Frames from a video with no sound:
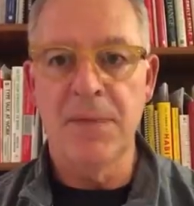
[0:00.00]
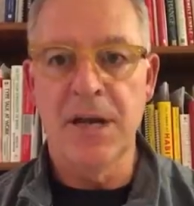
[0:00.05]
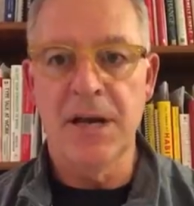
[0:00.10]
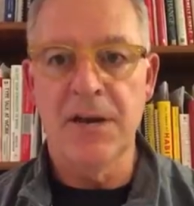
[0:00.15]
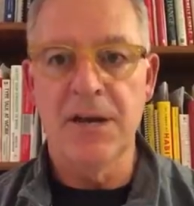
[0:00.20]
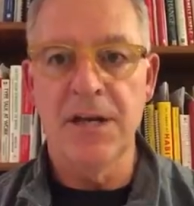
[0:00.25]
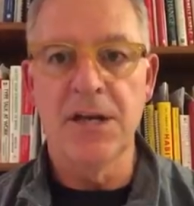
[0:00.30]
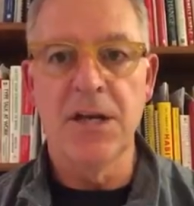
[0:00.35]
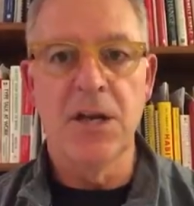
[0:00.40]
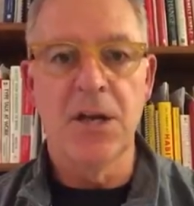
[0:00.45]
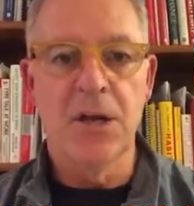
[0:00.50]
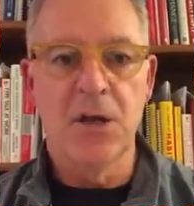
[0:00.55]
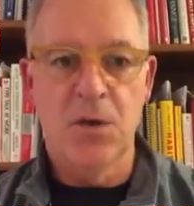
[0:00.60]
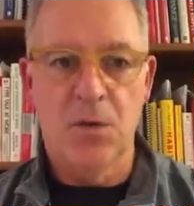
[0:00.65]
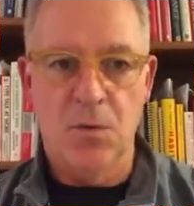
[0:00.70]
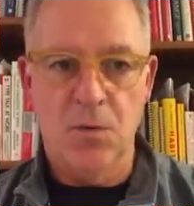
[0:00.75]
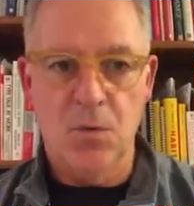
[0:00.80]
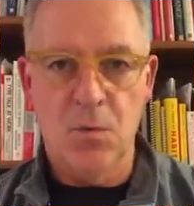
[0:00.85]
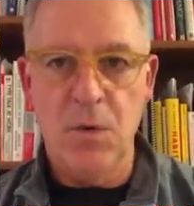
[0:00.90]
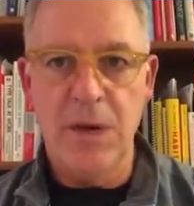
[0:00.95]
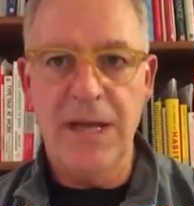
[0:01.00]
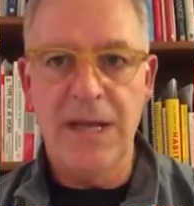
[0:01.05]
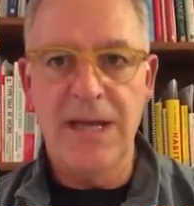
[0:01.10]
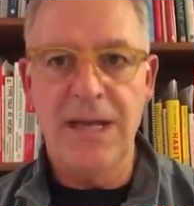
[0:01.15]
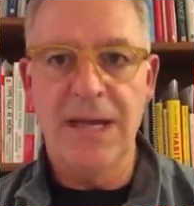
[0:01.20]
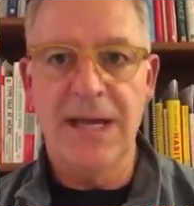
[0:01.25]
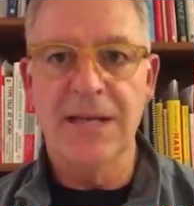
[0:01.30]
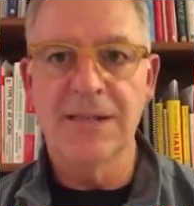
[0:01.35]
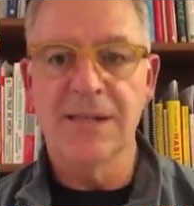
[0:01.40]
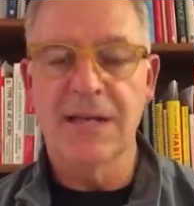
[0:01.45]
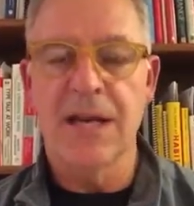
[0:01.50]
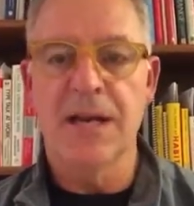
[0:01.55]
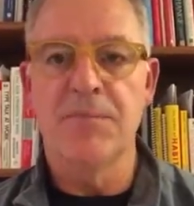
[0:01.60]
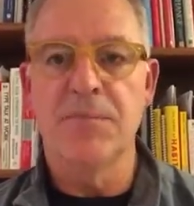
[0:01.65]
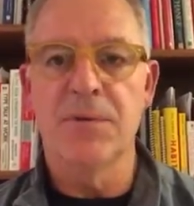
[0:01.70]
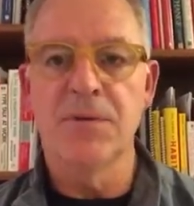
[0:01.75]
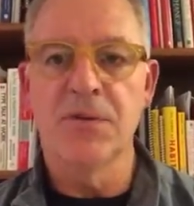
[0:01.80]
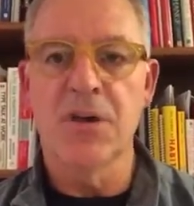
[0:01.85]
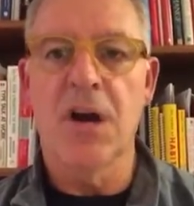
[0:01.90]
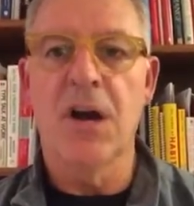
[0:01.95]
married, we as
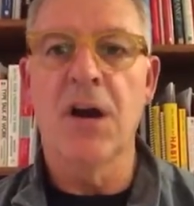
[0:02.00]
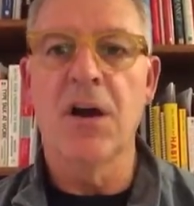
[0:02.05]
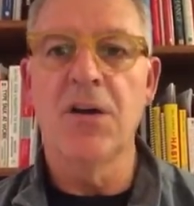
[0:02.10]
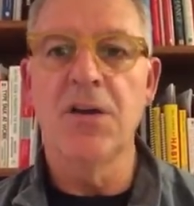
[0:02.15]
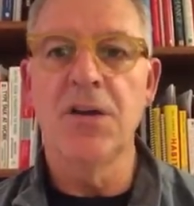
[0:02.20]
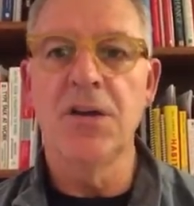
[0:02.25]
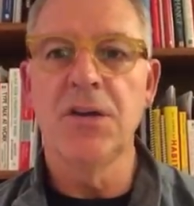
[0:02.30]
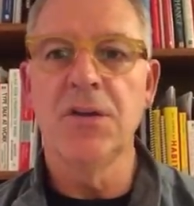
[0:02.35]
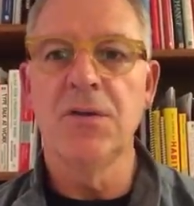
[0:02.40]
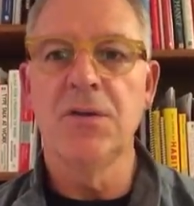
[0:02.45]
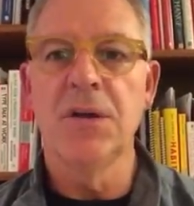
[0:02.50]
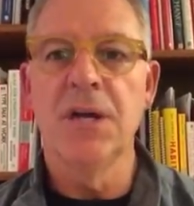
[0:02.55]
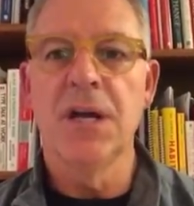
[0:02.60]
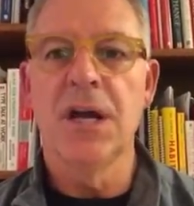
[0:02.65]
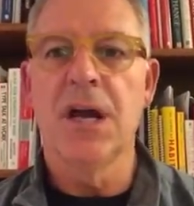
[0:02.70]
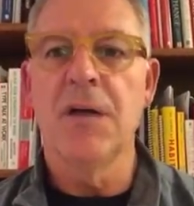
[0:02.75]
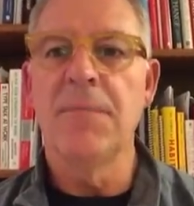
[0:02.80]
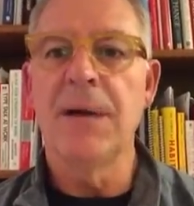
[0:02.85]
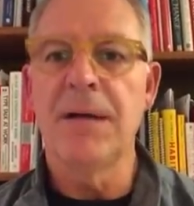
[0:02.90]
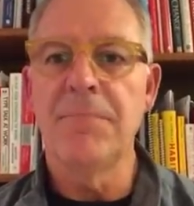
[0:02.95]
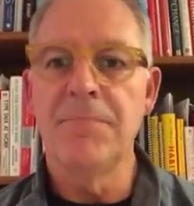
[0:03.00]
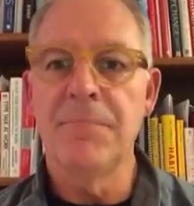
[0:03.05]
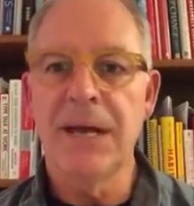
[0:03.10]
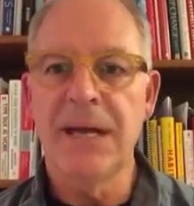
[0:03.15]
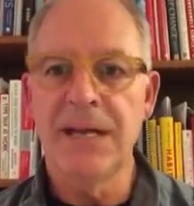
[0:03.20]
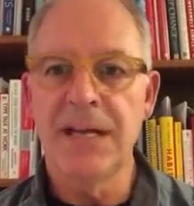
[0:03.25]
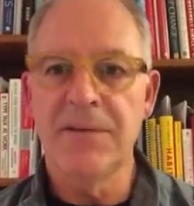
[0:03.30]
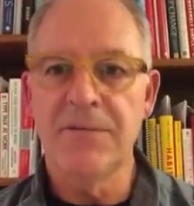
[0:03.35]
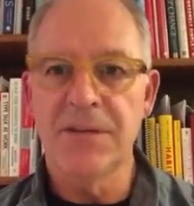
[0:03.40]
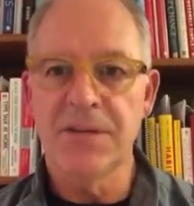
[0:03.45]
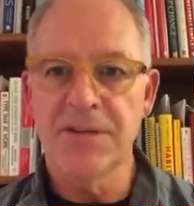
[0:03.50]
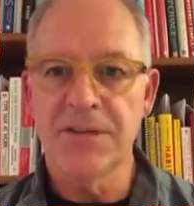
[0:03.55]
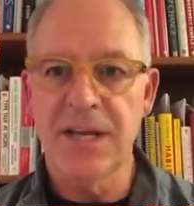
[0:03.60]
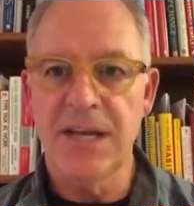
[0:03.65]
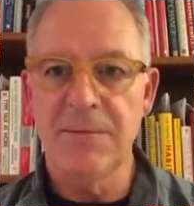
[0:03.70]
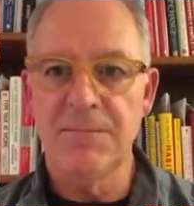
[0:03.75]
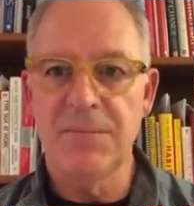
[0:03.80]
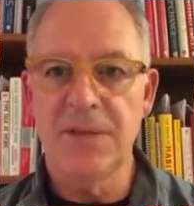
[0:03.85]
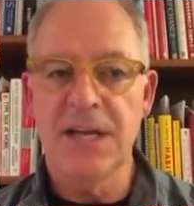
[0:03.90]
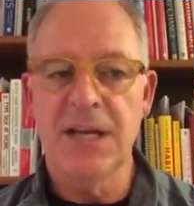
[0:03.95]
couples argue about many of the
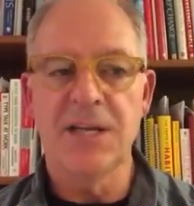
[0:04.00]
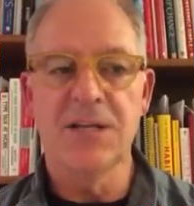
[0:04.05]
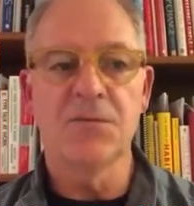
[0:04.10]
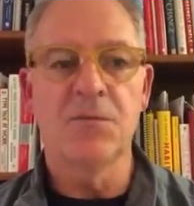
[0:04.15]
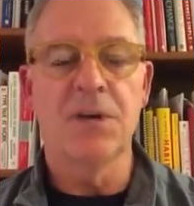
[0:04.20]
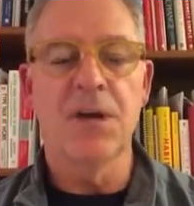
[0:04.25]
same things.